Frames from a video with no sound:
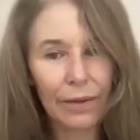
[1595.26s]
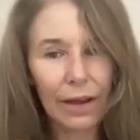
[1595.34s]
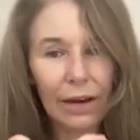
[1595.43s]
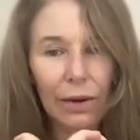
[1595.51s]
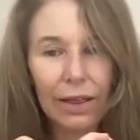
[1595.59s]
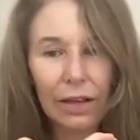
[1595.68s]

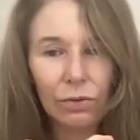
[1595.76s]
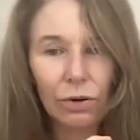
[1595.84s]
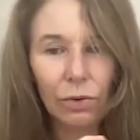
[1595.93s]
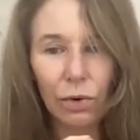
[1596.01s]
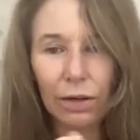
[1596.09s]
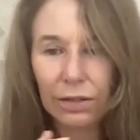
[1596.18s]
anyway, that's
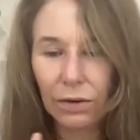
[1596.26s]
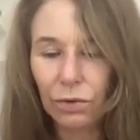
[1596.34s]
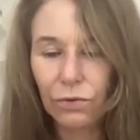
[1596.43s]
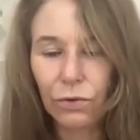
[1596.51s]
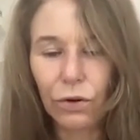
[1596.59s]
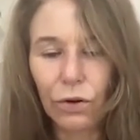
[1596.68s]
what it was, and it
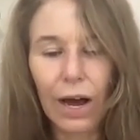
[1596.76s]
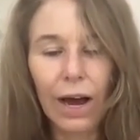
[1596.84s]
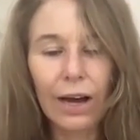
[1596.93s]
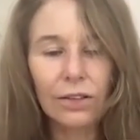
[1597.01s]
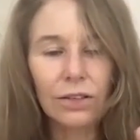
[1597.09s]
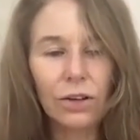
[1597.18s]
was for your
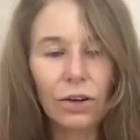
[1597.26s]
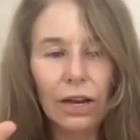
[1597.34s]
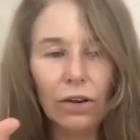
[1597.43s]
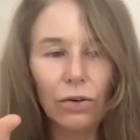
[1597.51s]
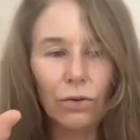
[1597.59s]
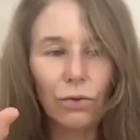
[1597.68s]
heart. So you
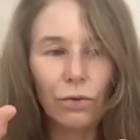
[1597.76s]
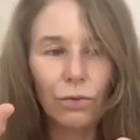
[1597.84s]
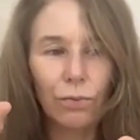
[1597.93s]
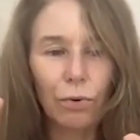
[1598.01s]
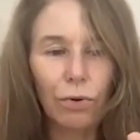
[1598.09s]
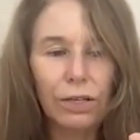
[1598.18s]
get your
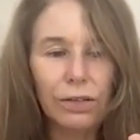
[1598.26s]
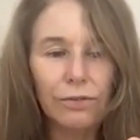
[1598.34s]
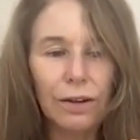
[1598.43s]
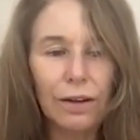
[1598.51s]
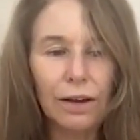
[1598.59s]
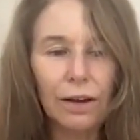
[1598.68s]
pointer
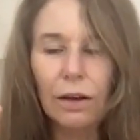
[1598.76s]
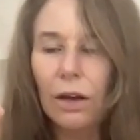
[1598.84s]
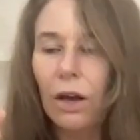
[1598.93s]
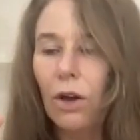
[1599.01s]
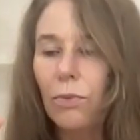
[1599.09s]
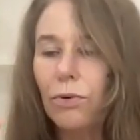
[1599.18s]
finger,
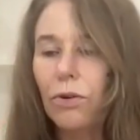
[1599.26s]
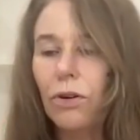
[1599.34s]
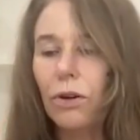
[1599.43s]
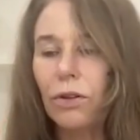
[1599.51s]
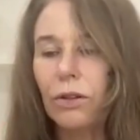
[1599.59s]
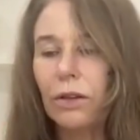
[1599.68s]
put
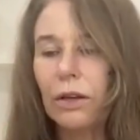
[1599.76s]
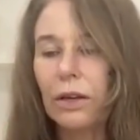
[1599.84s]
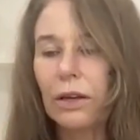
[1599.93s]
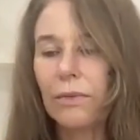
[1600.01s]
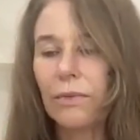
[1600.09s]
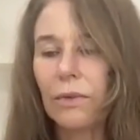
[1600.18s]
it on
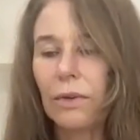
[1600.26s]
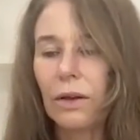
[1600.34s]
the